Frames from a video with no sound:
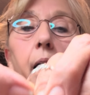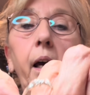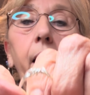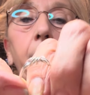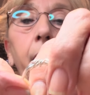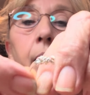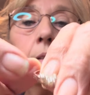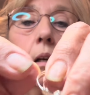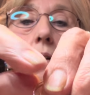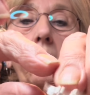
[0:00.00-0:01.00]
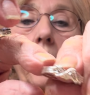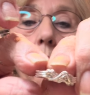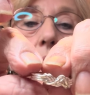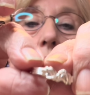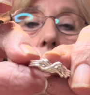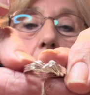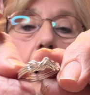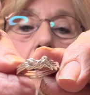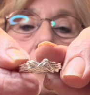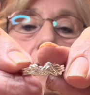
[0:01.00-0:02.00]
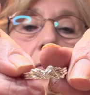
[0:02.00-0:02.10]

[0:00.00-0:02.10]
And there we have